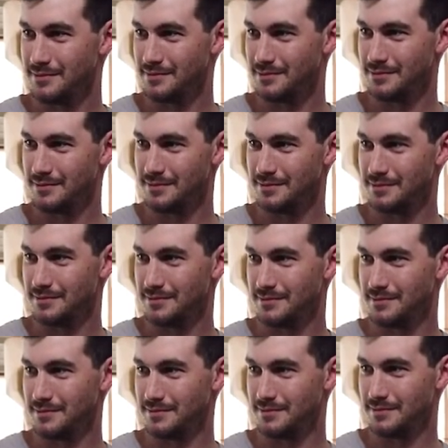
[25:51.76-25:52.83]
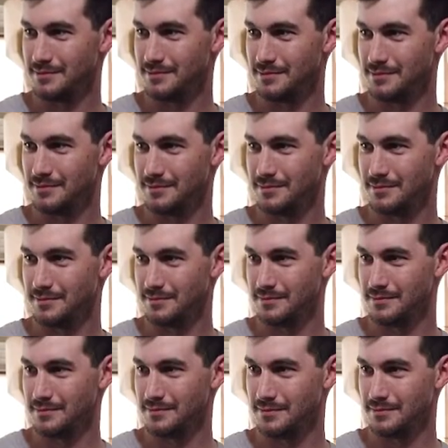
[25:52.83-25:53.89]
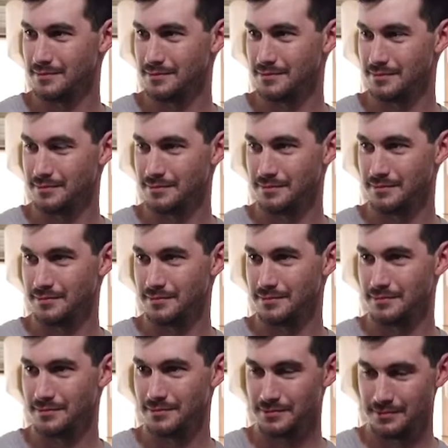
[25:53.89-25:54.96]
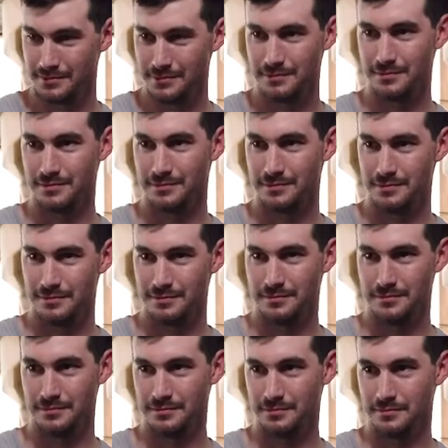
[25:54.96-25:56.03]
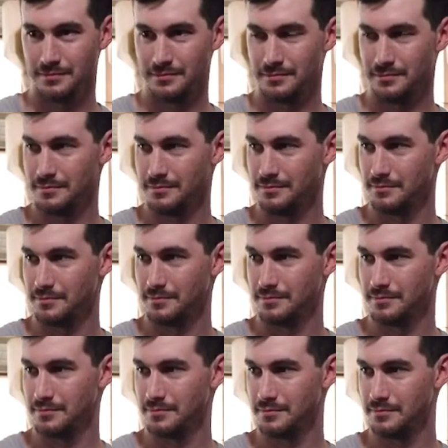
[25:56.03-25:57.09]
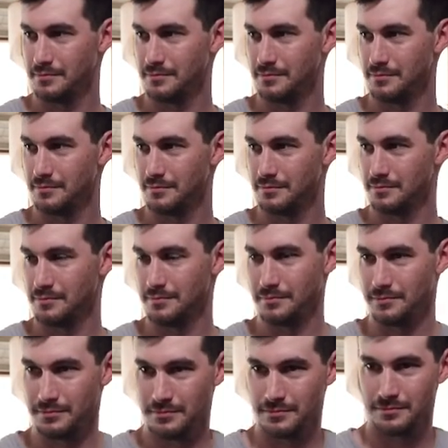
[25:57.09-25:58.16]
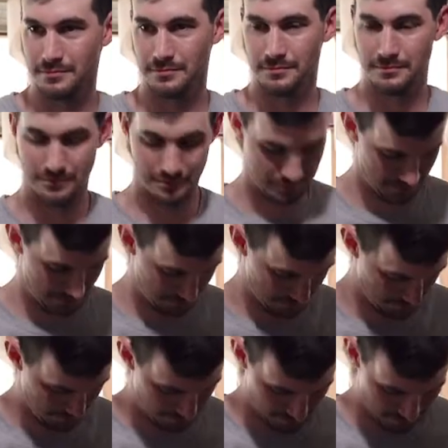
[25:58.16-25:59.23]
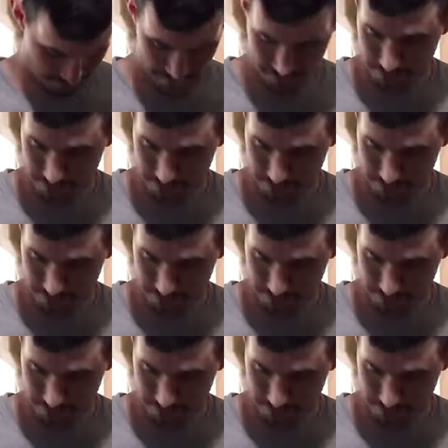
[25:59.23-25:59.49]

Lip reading: (not speaking)